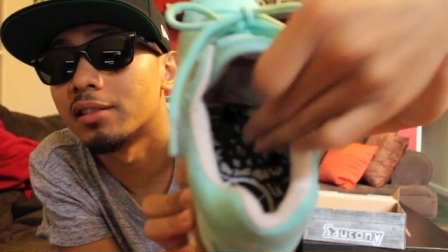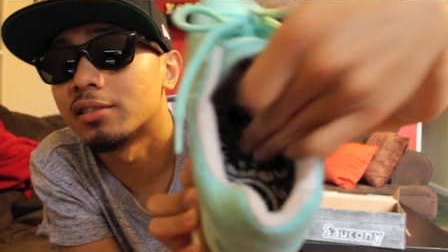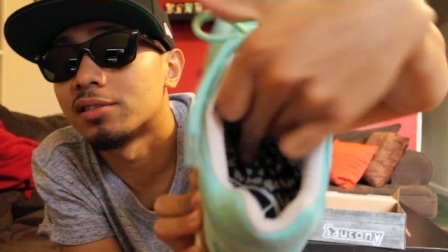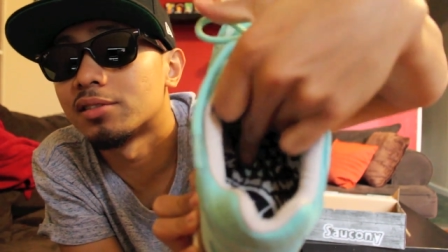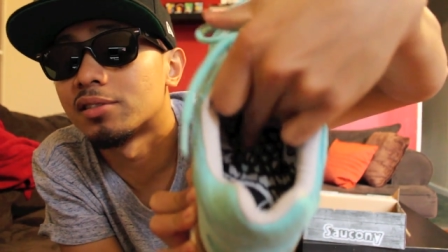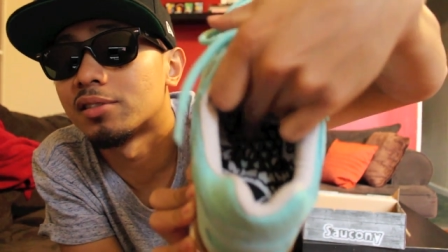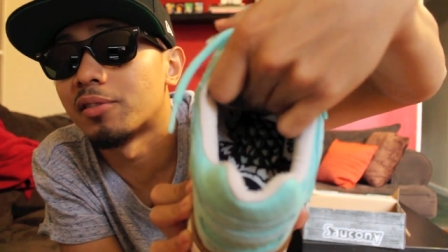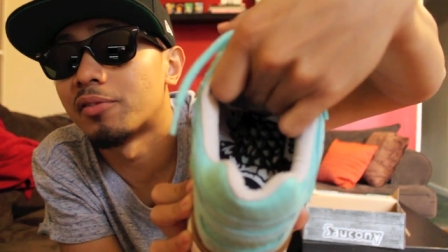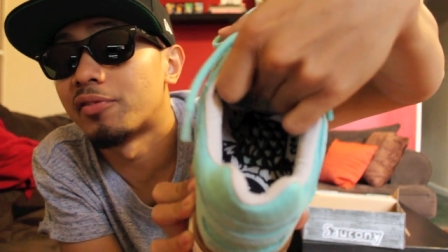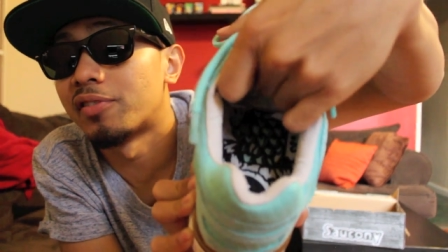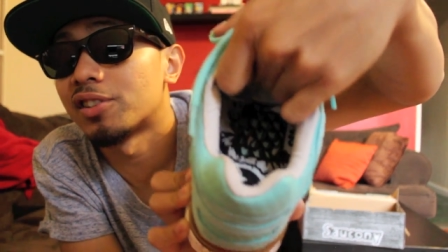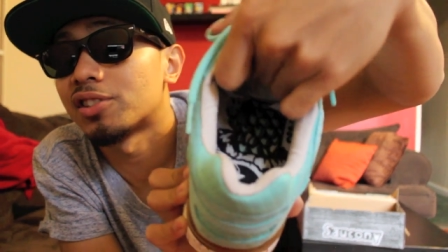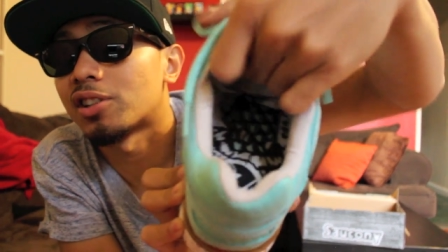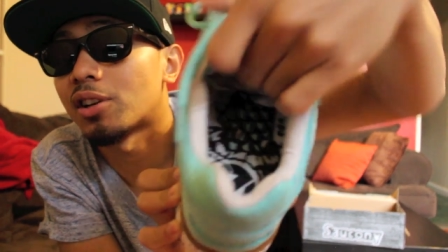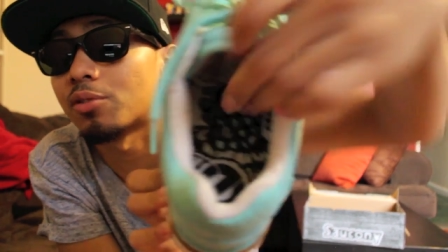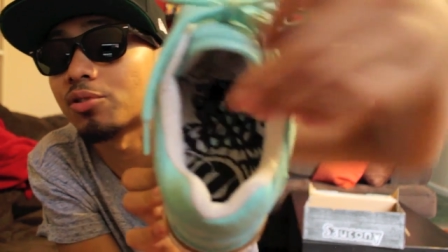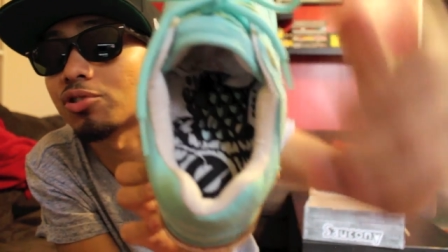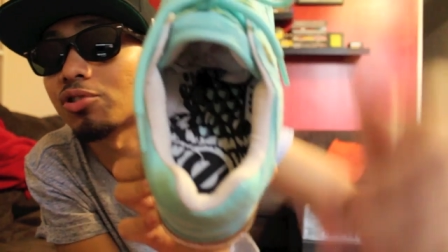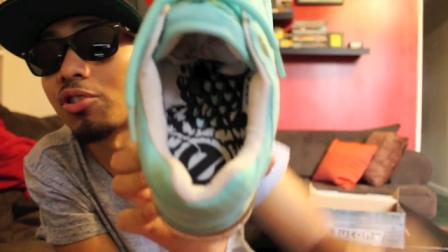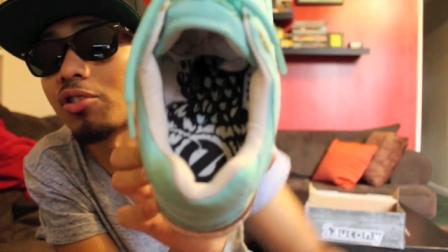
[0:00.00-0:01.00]
It's the fish
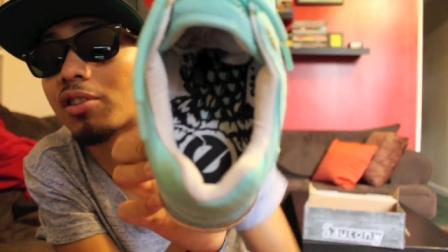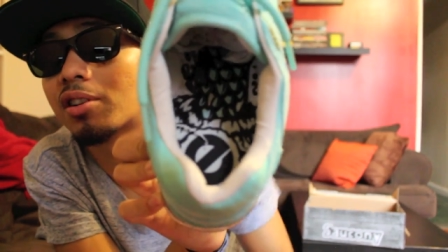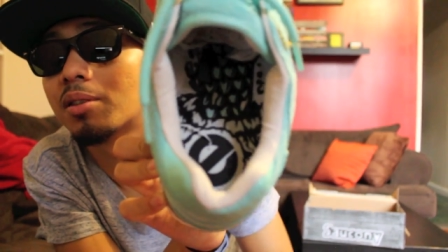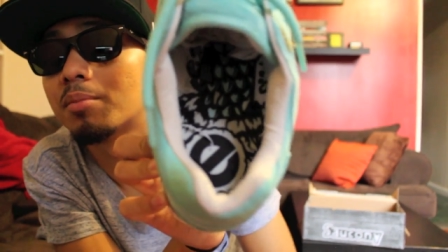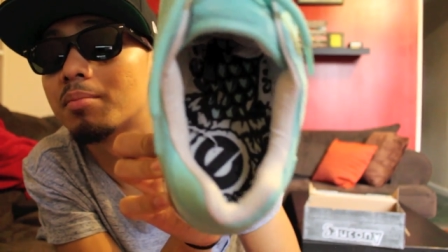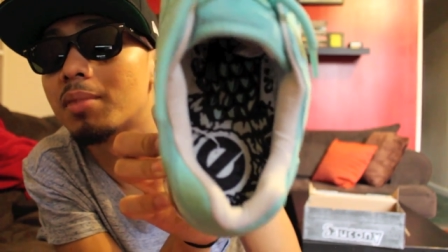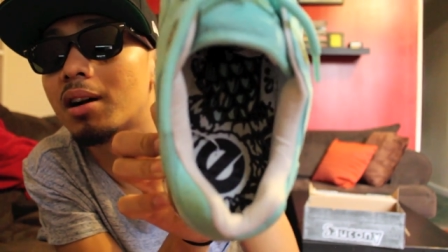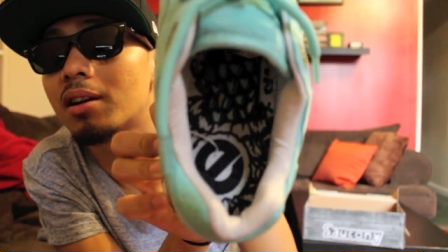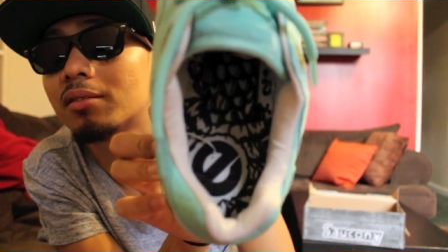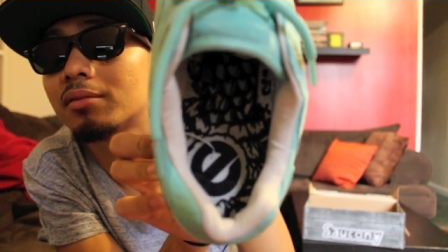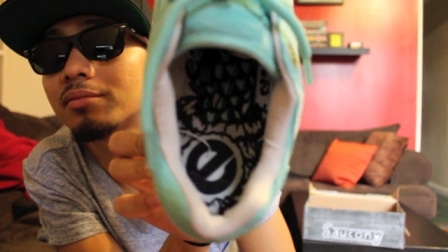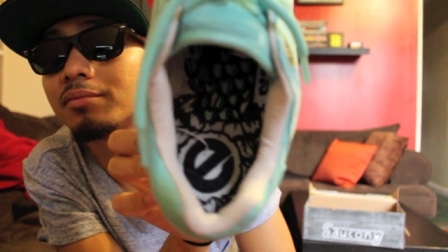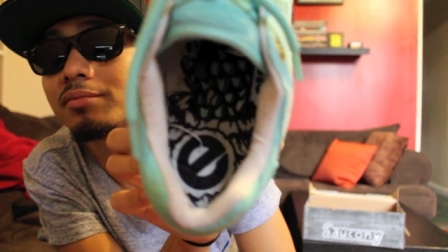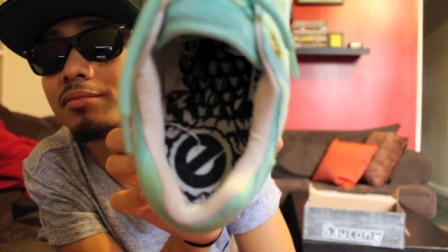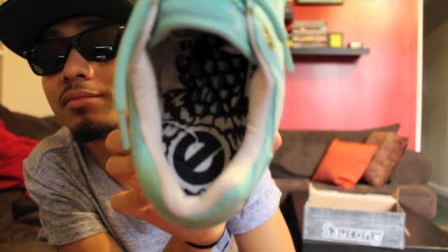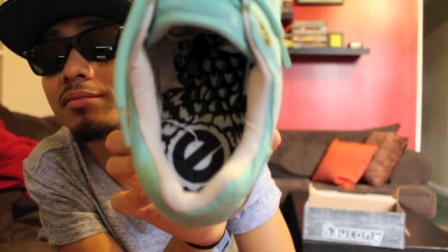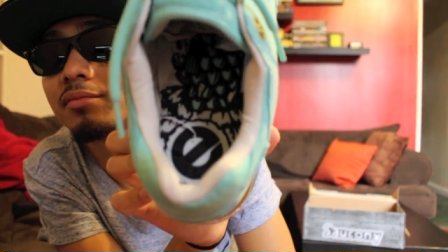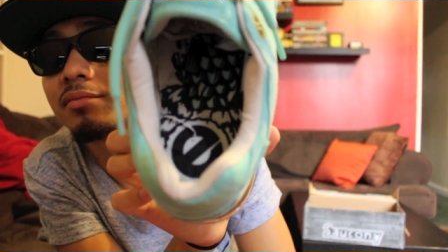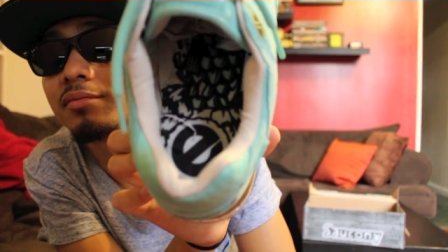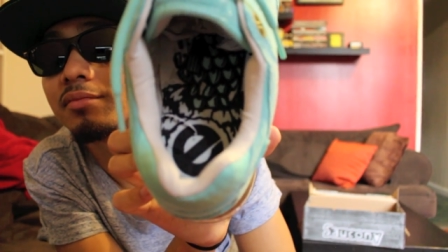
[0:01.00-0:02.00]
I was talking about,
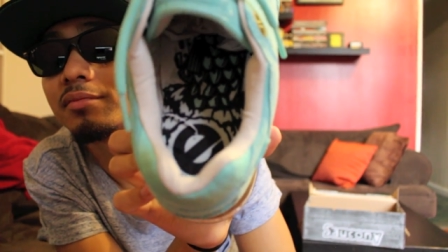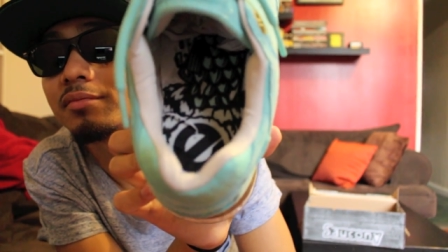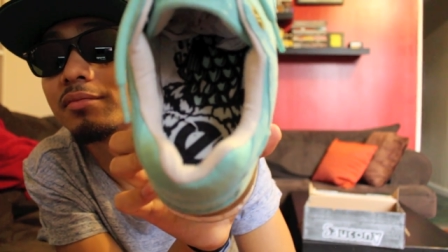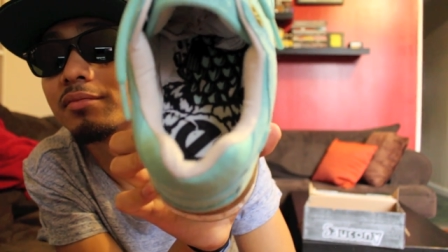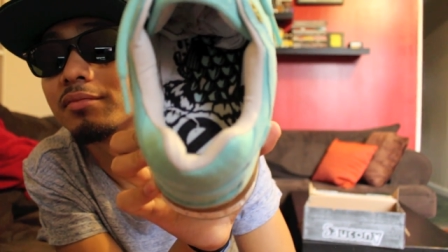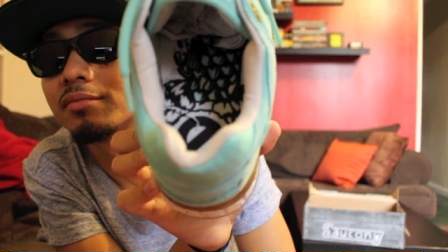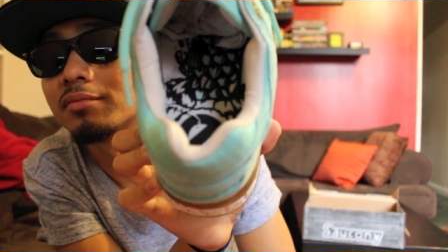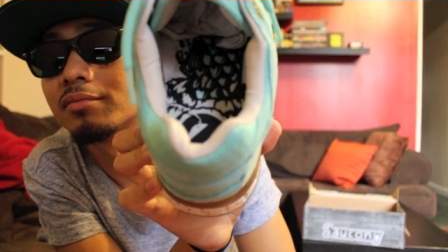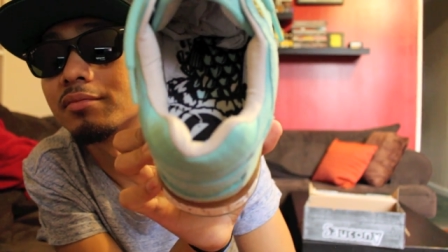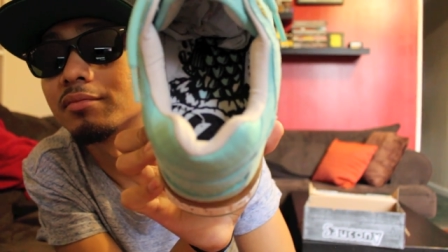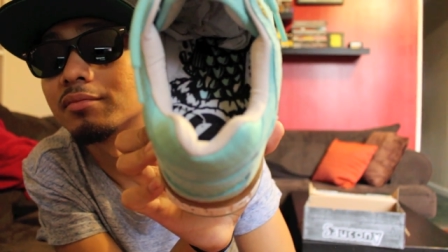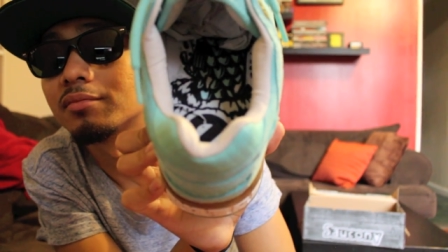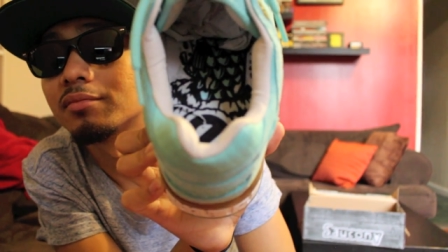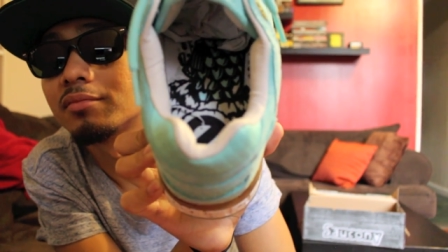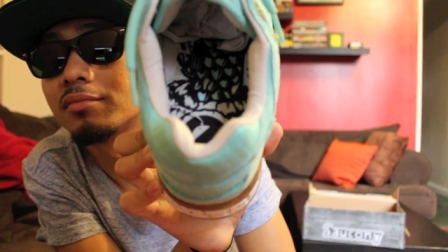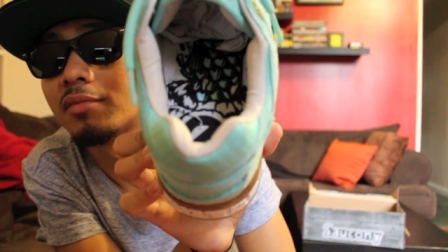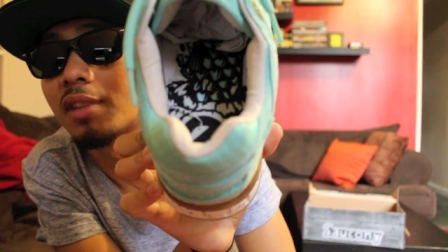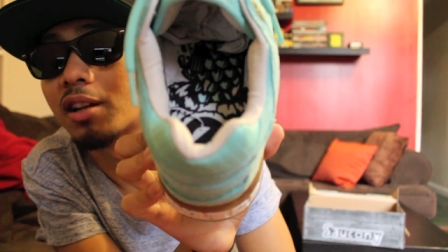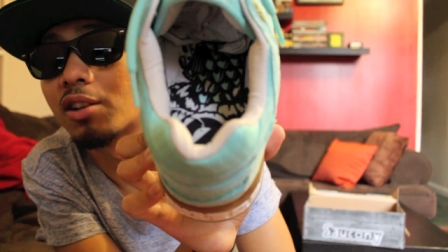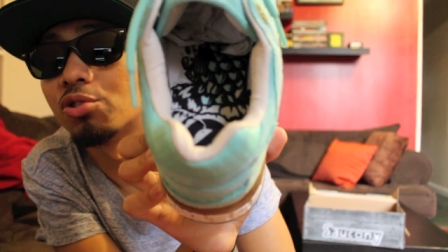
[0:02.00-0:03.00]

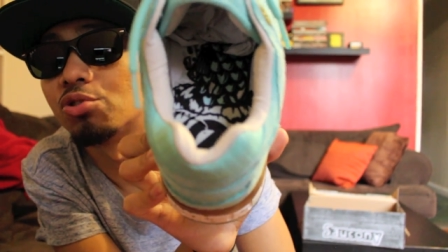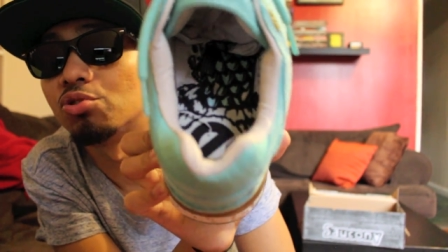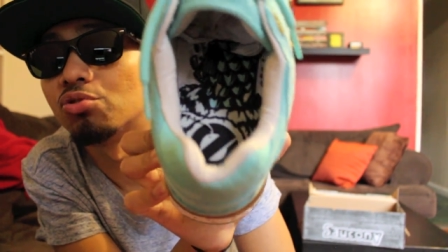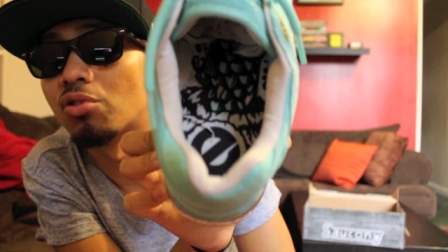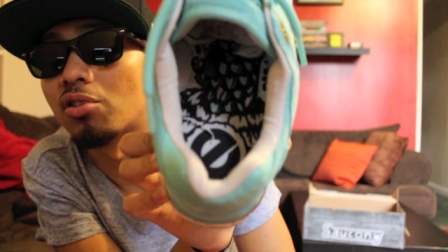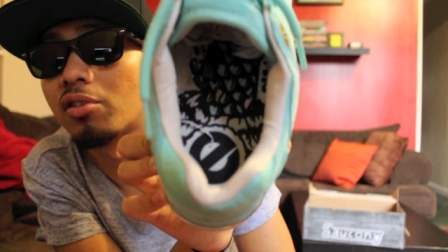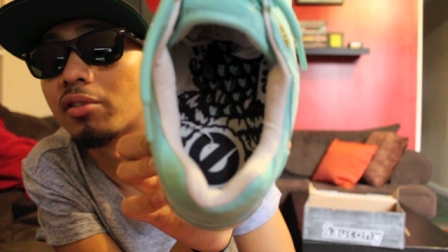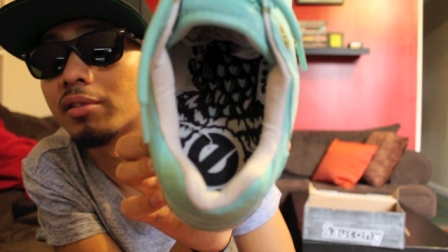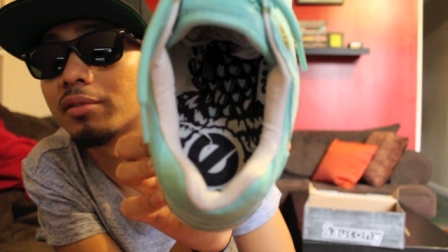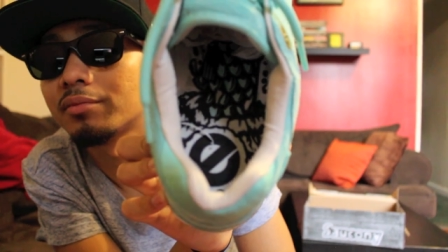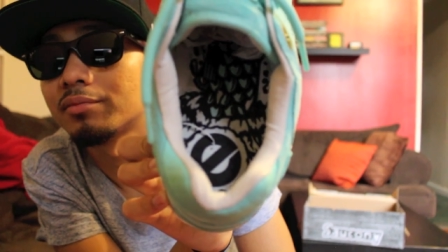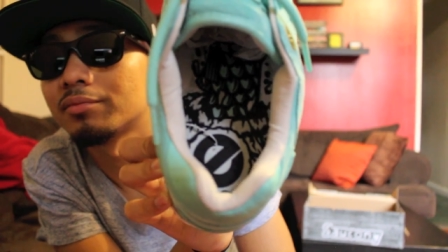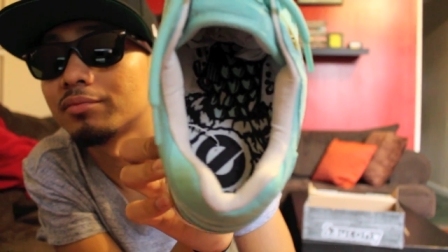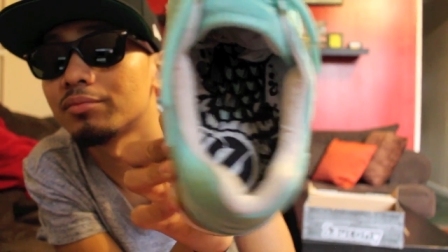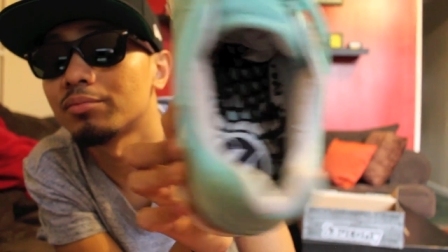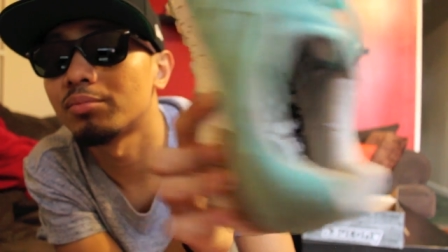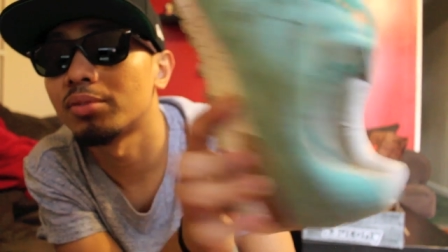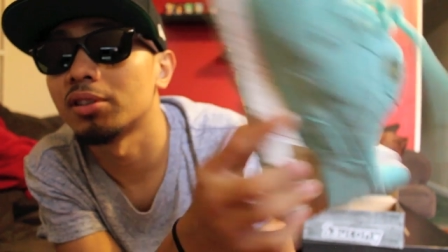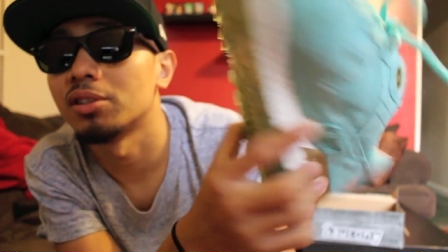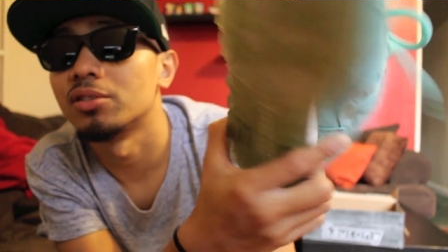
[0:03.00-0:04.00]
like a drawing.
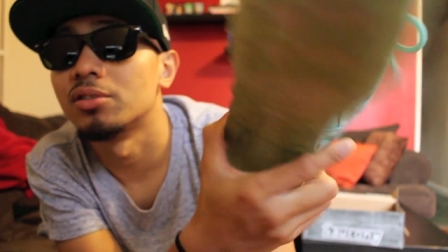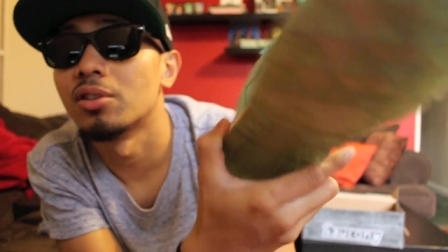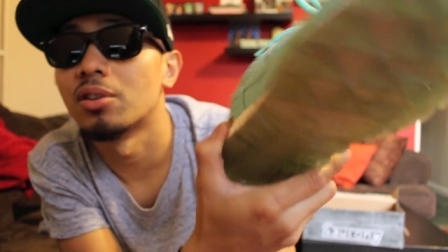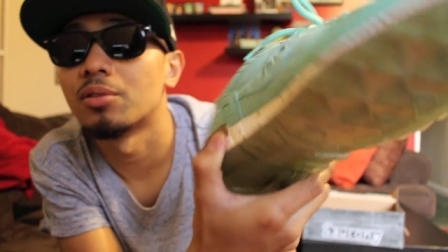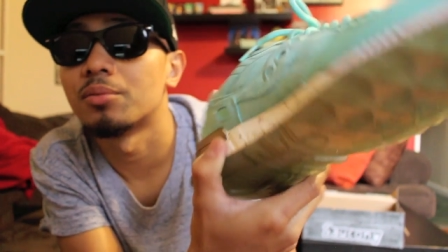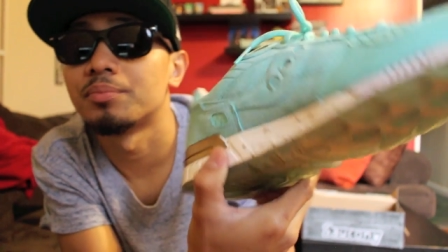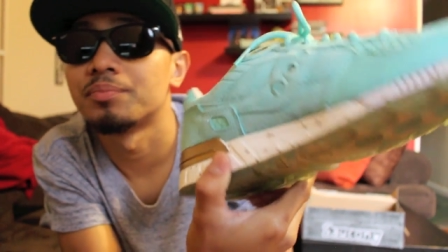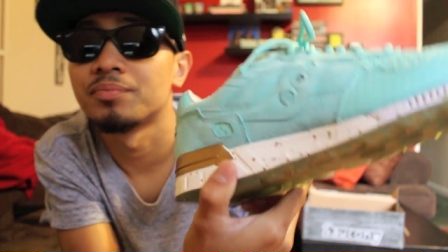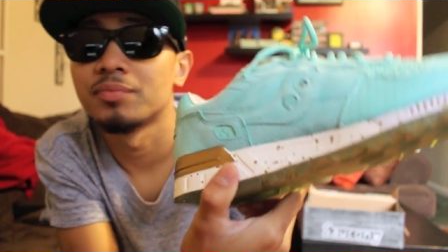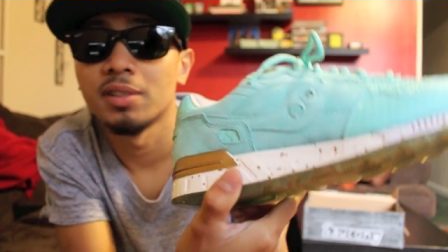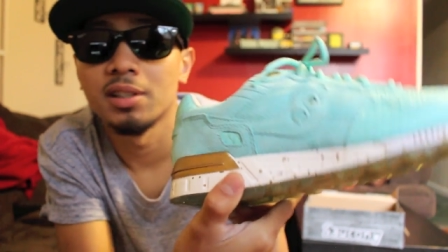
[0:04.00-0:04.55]
Pretty dope.